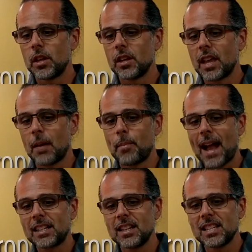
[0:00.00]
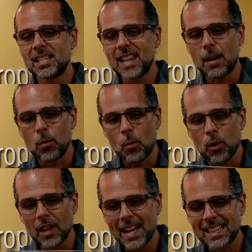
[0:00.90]
Again, back to this state, when
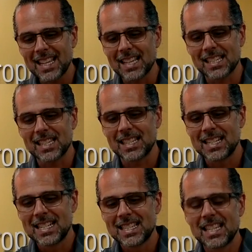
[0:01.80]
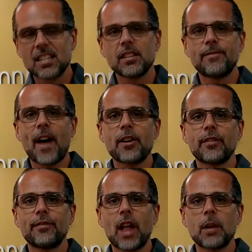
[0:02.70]
we're like this is a fight or
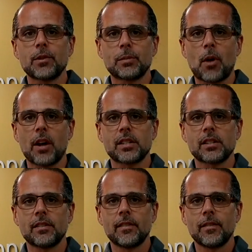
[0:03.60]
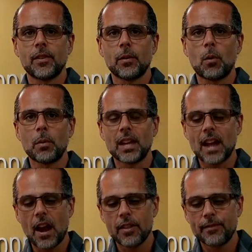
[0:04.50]
flight response. When we get
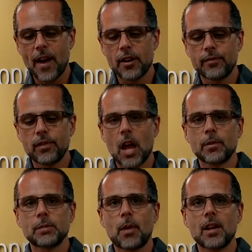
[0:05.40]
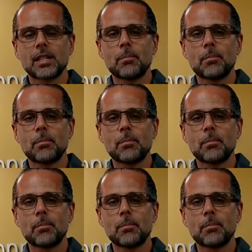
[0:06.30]
out of the fight or flight response, the